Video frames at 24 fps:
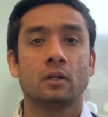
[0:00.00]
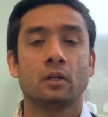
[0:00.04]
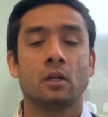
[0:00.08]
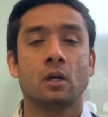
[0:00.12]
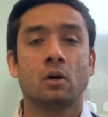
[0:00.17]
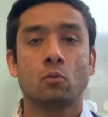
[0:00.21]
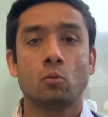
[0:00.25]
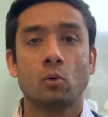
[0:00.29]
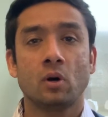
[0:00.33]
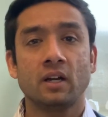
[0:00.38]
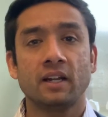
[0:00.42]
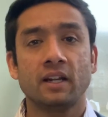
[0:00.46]

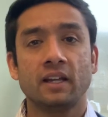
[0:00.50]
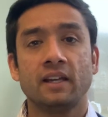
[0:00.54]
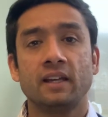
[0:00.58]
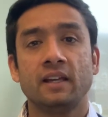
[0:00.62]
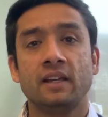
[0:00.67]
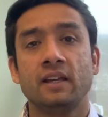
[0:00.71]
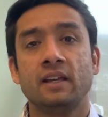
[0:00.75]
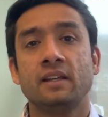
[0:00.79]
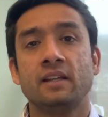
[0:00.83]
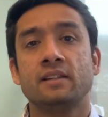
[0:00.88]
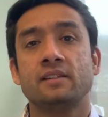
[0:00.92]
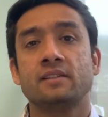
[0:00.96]
Now, what
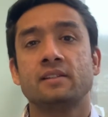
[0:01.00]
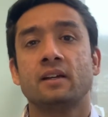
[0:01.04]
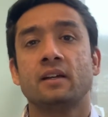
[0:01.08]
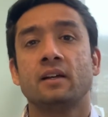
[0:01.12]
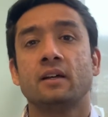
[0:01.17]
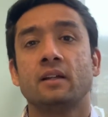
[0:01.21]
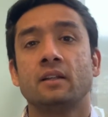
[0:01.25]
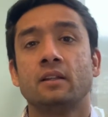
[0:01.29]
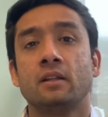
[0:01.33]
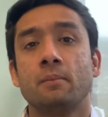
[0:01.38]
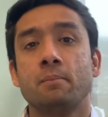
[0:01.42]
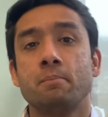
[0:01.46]
is
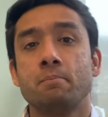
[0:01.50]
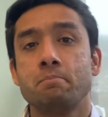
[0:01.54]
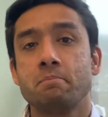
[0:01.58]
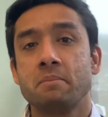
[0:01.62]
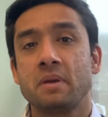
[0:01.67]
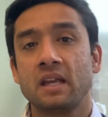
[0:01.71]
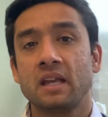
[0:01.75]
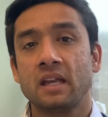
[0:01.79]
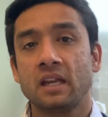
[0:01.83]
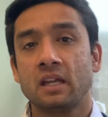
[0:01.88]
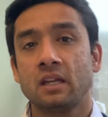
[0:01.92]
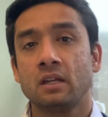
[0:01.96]
the
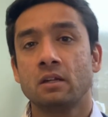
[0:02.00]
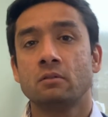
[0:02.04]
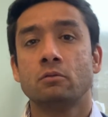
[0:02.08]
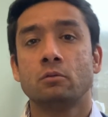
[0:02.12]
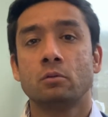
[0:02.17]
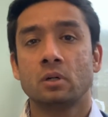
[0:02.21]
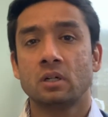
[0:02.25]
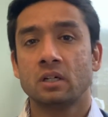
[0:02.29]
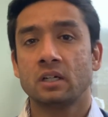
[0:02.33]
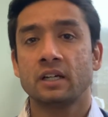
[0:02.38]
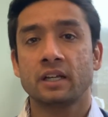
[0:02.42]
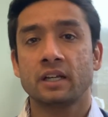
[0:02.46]
main
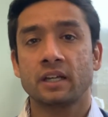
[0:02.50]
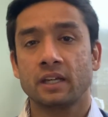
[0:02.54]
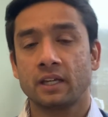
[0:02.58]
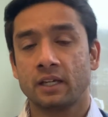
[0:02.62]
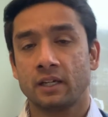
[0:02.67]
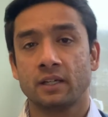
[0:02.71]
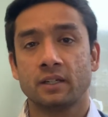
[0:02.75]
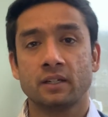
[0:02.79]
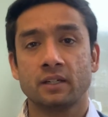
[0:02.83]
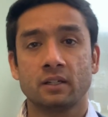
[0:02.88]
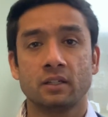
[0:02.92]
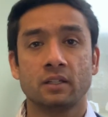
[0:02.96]
word
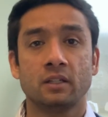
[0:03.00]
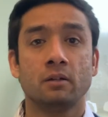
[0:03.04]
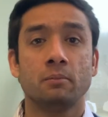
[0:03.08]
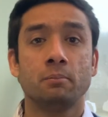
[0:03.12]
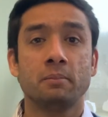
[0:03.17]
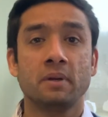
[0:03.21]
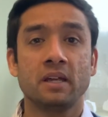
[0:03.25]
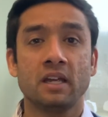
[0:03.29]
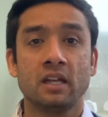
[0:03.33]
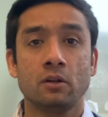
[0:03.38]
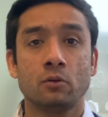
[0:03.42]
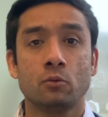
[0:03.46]
here? The
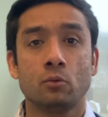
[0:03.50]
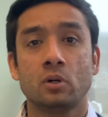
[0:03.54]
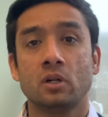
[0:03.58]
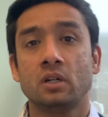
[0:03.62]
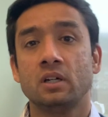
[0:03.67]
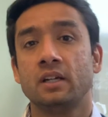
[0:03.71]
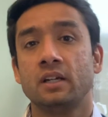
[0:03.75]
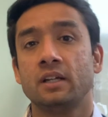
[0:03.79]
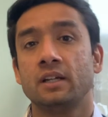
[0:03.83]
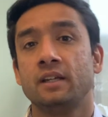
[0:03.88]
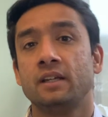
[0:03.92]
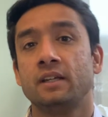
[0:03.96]
main
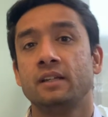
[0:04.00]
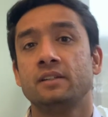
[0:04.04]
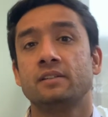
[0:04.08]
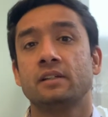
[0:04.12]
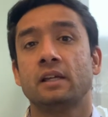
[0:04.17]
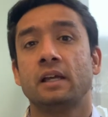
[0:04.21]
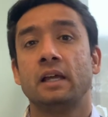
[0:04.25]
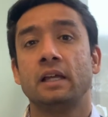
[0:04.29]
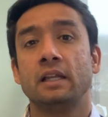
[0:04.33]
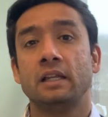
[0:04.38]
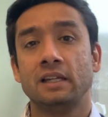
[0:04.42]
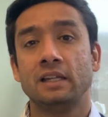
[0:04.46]
word
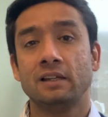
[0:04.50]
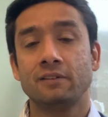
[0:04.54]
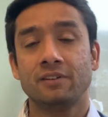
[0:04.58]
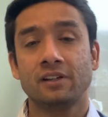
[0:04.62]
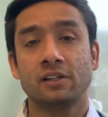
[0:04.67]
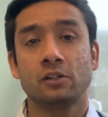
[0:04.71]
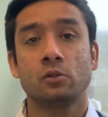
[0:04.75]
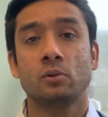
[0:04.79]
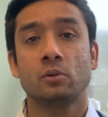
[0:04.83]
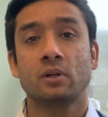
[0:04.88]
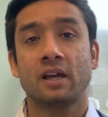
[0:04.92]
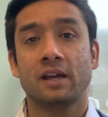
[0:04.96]
is
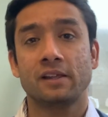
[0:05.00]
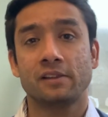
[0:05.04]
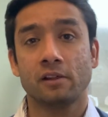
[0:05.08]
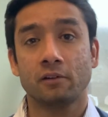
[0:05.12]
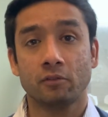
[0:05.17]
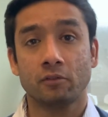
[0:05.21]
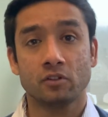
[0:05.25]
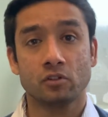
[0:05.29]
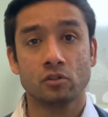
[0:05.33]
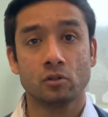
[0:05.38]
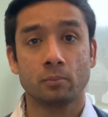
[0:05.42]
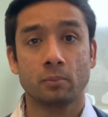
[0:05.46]
living
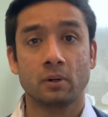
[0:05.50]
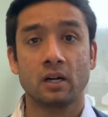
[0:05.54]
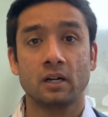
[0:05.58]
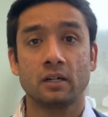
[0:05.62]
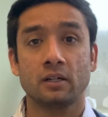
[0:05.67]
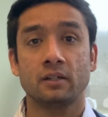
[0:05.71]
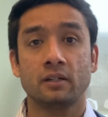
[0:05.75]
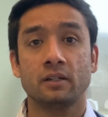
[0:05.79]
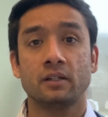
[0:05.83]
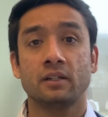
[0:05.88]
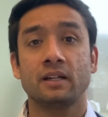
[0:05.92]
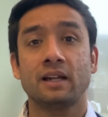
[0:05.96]
together with your
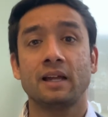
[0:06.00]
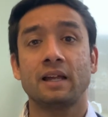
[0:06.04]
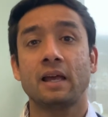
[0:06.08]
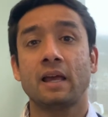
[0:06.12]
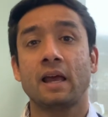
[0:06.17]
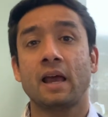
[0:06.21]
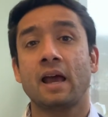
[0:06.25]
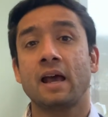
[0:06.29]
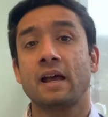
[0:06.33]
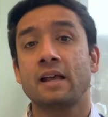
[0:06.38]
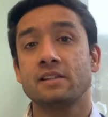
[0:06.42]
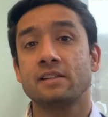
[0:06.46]
partner
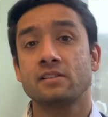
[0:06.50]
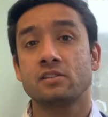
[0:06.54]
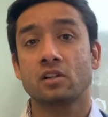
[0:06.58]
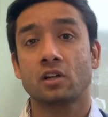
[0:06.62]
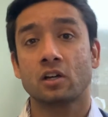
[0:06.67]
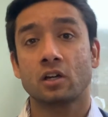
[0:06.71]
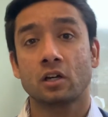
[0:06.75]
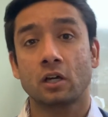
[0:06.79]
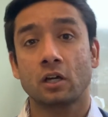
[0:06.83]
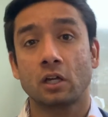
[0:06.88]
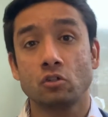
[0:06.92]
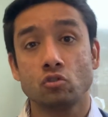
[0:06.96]
as
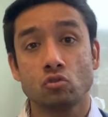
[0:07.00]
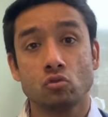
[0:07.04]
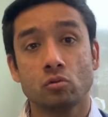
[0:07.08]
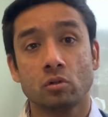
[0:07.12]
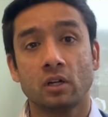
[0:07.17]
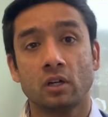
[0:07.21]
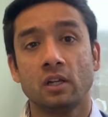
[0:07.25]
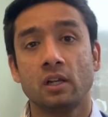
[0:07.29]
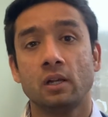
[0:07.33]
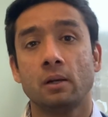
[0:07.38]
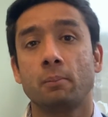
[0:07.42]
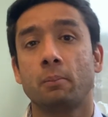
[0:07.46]

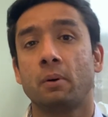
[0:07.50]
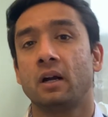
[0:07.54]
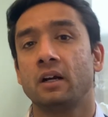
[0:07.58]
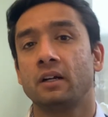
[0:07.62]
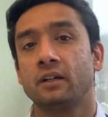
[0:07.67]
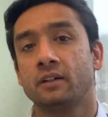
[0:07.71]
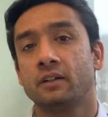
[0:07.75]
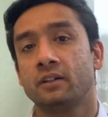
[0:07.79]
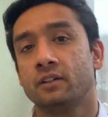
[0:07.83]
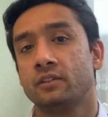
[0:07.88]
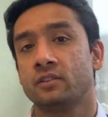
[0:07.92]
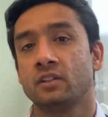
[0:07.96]
conjugal
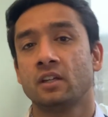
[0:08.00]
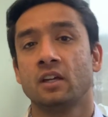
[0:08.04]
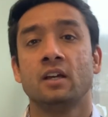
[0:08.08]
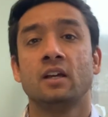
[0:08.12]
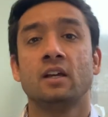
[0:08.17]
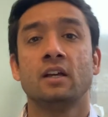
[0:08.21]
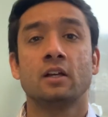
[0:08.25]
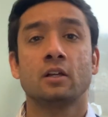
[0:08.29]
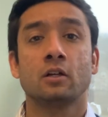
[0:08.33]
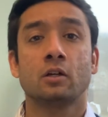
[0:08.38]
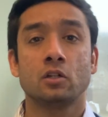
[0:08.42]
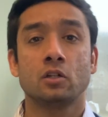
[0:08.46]
partners.
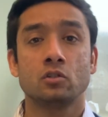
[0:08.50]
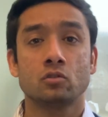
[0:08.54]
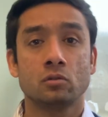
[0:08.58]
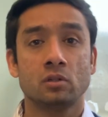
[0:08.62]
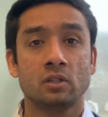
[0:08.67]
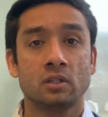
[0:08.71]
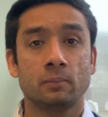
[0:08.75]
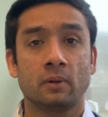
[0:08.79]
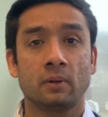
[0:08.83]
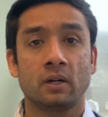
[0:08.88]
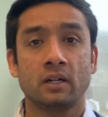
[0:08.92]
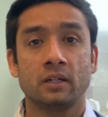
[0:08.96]

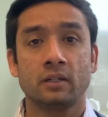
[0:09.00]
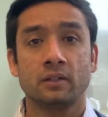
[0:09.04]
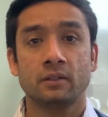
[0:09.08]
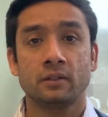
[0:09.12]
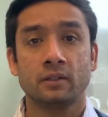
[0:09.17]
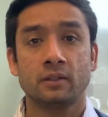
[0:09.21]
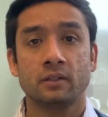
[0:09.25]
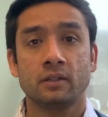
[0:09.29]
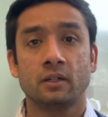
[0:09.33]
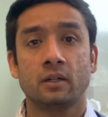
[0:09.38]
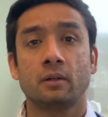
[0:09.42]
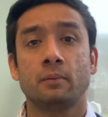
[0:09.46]
Conjugal
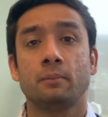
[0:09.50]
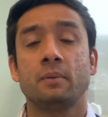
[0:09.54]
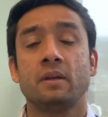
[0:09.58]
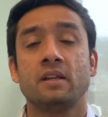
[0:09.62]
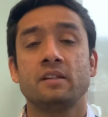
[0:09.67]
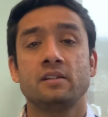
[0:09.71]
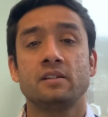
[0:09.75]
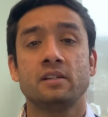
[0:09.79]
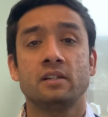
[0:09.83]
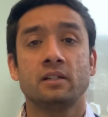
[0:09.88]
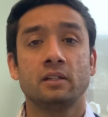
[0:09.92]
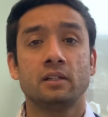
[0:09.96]
partner
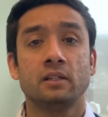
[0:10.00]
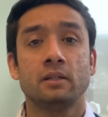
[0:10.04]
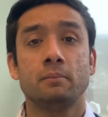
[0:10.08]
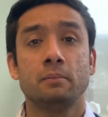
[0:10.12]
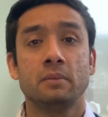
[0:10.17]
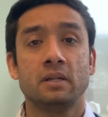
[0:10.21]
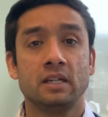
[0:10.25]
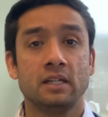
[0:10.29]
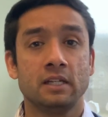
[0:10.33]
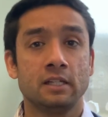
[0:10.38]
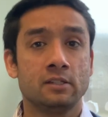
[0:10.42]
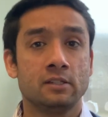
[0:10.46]
basically
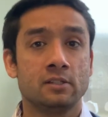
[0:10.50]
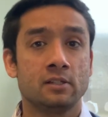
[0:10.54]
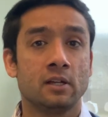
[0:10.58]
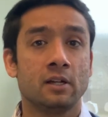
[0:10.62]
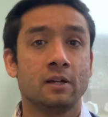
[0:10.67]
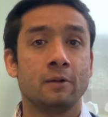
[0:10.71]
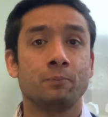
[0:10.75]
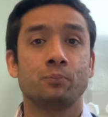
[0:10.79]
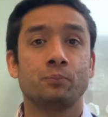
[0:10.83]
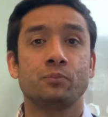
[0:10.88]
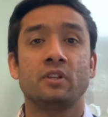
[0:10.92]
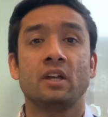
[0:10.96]
means
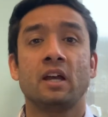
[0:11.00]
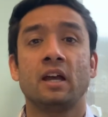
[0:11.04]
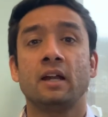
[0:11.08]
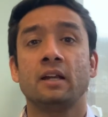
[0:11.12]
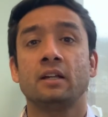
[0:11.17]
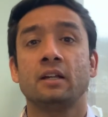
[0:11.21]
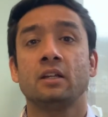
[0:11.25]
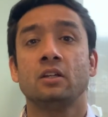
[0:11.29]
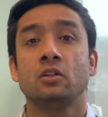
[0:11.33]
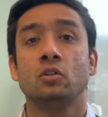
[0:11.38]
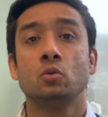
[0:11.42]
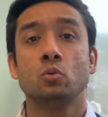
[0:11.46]

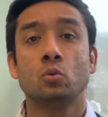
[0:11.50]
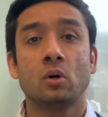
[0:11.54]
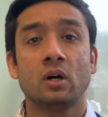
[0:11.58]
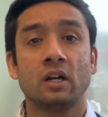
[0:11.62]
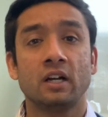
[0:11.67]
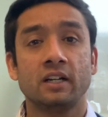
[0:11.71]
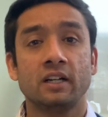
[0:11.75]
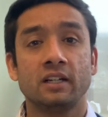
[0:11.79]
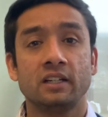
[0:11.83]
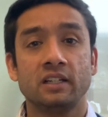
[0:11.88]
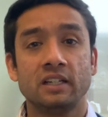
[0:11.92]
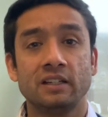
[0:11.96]
that you
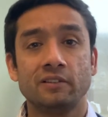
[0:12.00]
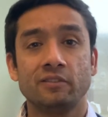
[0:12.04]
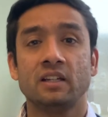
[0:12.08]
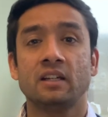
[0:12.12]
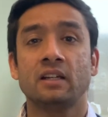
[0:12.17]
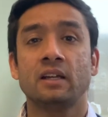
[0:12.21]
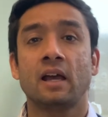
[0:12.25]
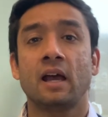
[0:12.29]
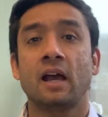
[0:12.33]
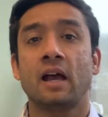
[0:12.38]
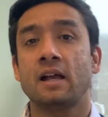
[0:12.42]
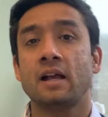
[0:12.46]
are
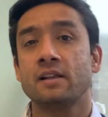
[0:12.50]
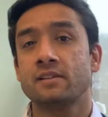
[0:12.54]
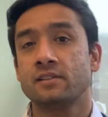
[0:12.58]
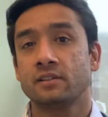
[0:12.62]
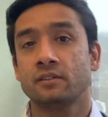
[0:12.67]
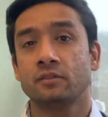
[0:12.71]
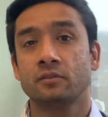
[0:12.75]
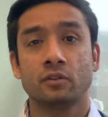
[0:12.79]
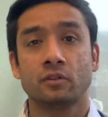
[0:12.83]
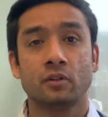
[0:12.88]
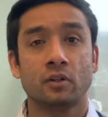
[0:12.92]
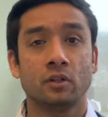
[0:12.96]
living as
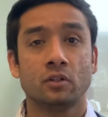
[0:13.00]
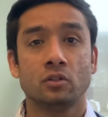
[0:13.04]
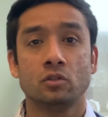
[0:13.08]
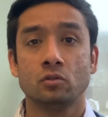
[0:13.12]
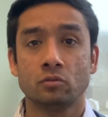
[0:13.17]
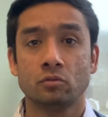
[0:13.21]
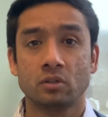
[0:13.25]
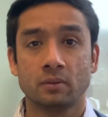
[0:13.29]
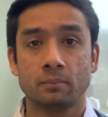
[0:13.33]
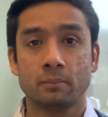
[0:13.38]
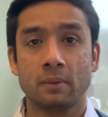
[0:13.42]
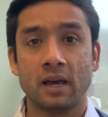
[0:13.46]
if
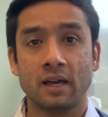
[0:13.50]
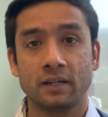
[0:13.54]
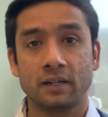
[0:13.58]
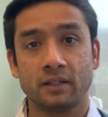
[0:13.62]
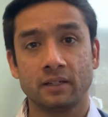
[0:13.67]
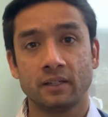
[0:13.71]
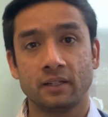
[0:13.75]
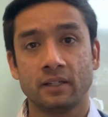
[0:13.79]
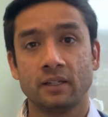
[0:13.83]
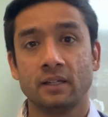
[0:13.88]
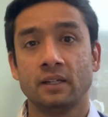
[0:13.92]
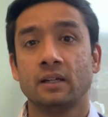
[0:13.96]
you were
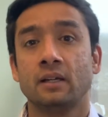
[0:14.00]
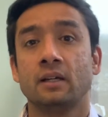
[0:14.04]
married.